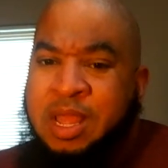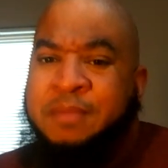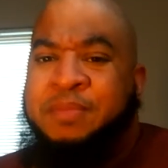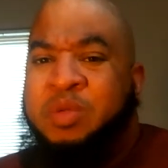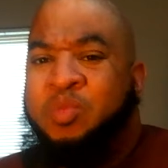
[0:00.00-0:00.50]

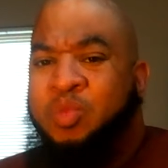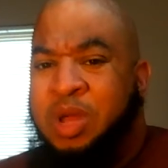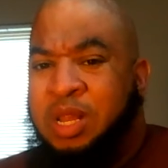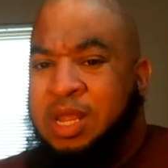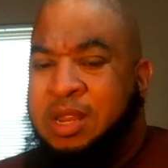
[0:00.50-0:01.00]
And be
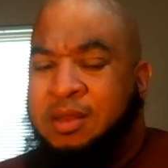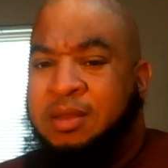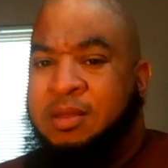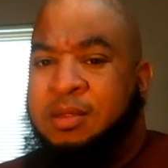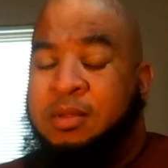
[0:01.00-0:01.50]
willing
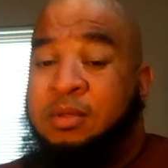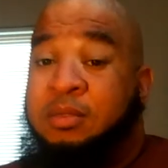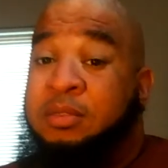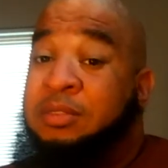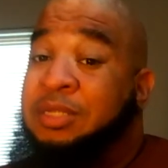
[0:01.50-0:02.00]

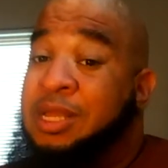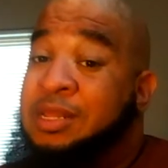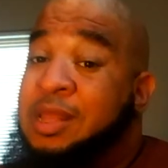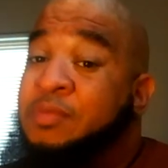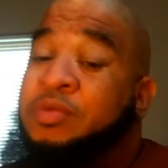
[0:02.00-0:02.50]
to
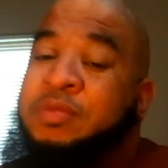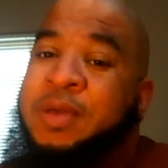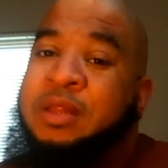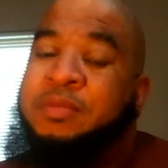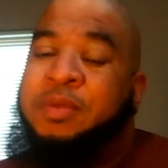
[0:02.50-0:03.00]
accept
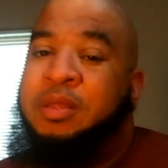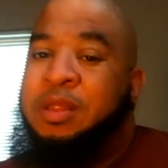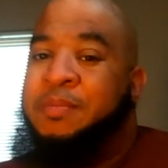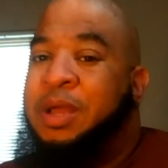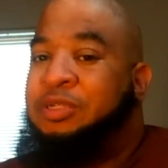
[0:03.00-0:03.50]

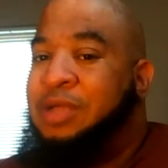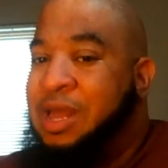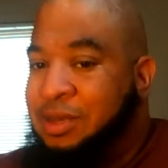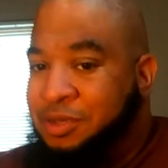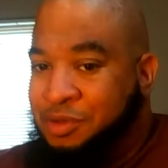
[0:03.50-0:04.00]
responsibility about your
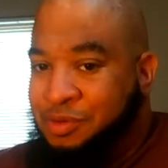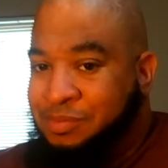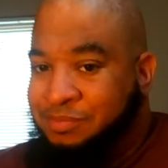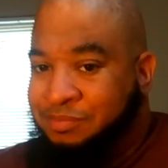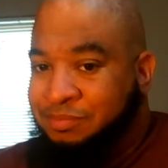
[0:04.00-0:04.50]
attitude.
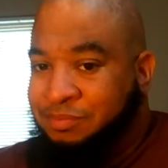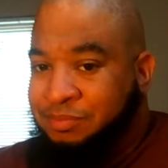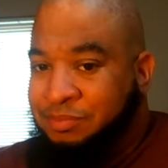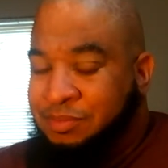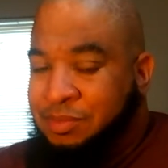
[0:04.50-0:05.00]

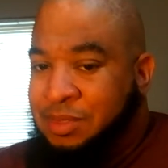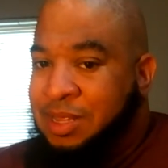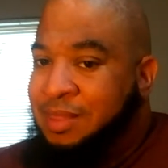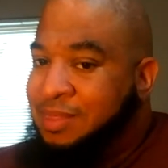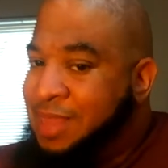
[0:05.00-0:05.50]

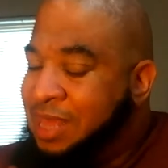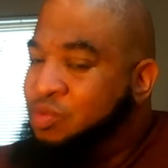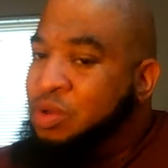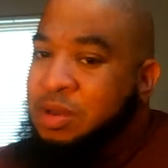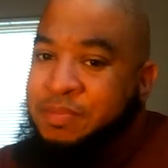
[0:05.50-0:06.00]

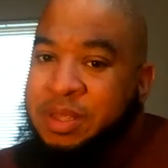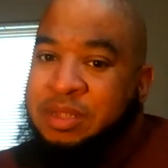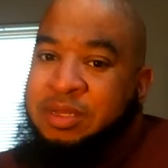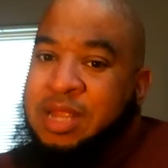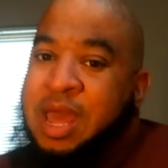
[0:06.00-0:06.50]
That's one of the
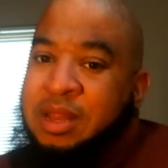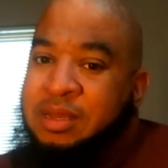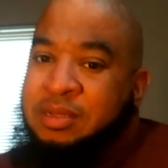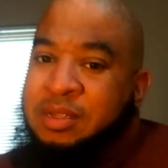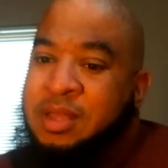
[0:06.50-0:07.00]
biggest
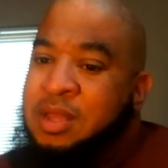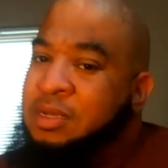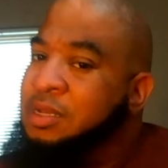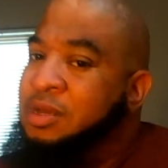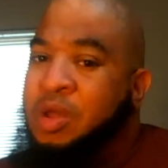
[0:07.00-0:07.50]
challenges.
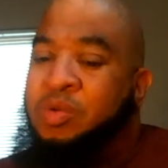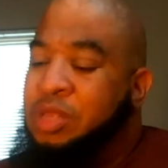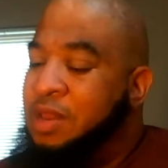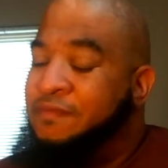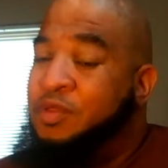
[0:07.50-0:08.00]
To know
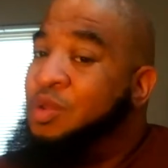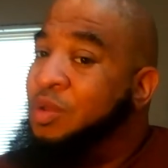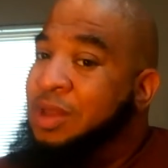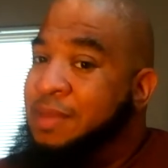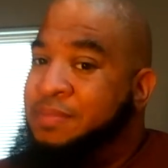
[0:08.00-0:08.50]
that if you
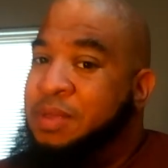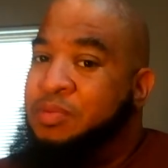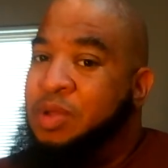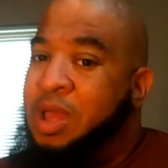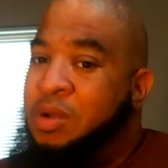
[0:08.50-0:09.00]
don't let
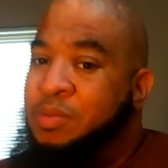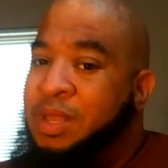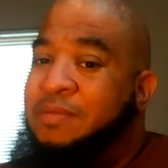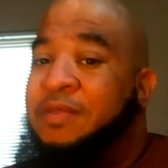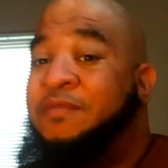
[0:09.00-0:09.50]
people help,
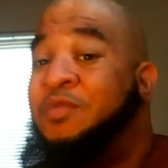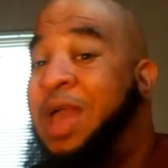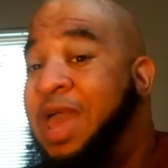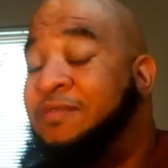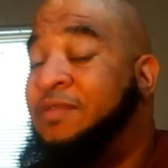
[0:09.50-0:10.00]
even if you
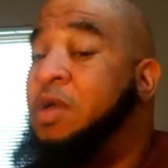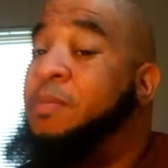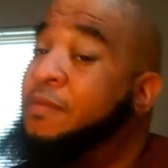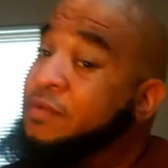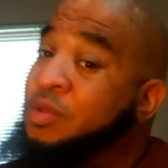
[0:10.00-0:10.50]
ask for
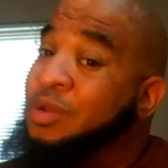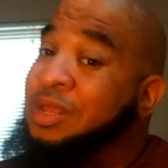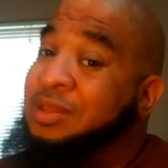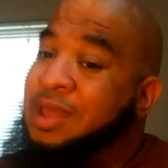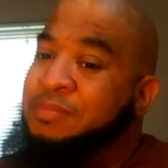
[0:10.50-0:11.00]
help, if you don't
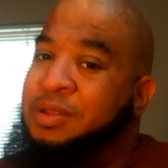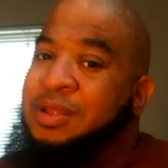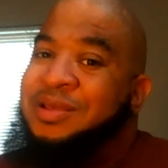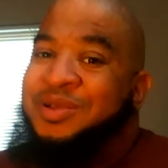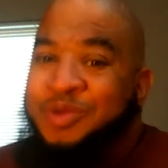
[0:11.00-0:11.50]
accept
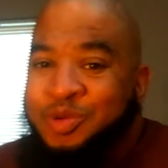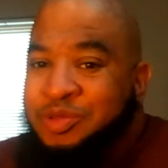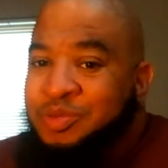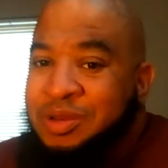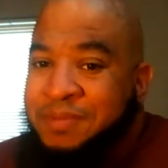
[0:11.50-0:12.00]
it,
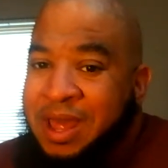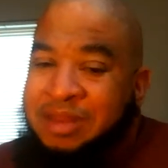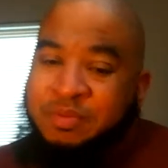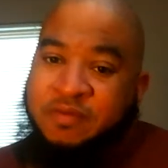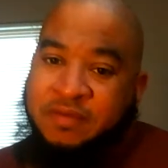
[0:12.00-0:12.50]
who's
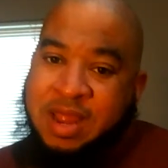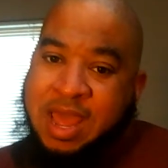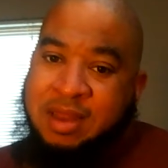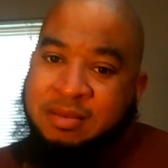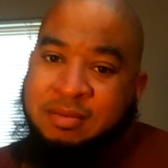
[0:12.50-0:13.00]
responsible for
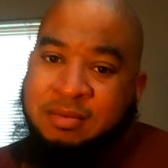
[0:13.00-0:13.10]
that?